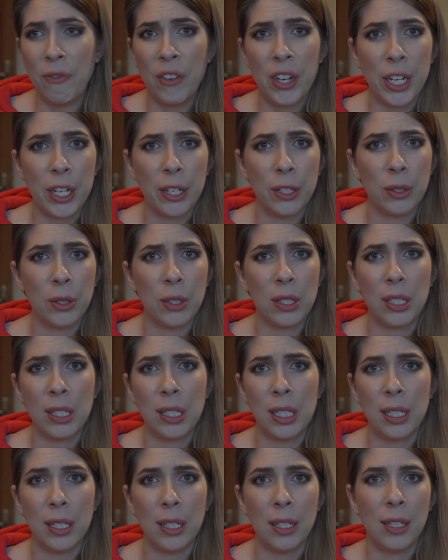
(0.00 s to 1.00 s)
videos
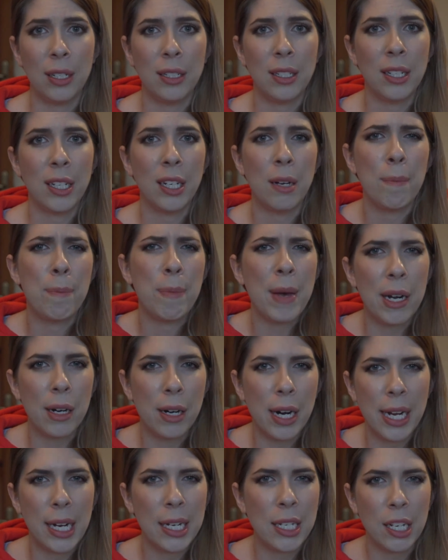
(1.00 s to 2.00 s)
to get a better
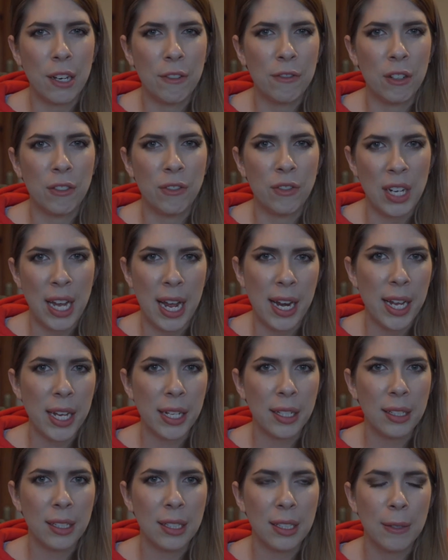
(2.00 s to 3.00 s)
idea for
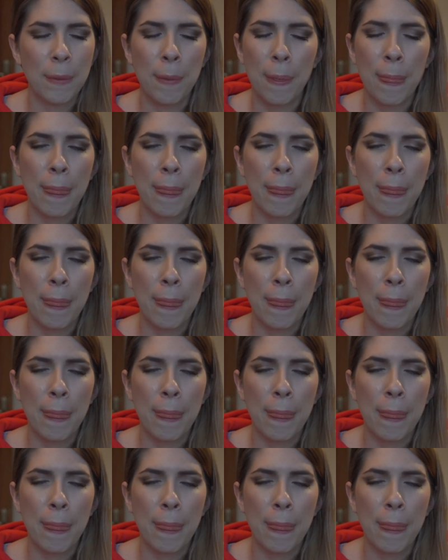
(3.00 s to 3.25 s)
phonetics.